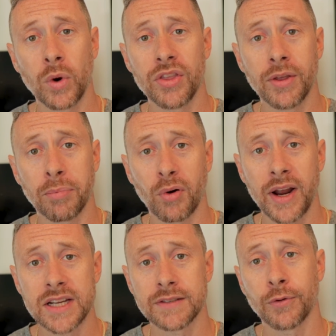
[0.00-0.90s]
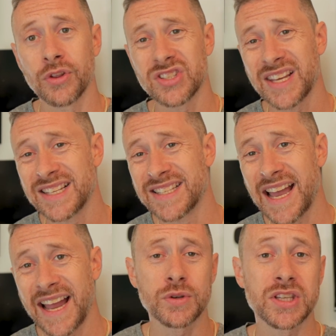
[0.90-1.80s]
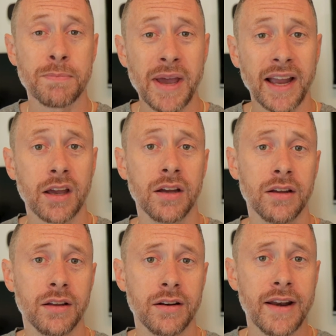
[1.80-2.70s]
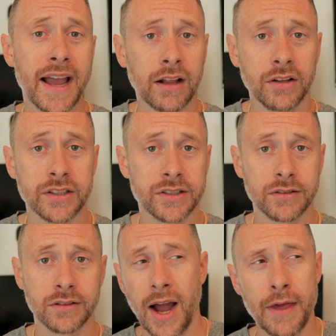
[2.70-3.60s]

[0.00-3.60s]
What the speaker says: with the price for this exact spec necklace.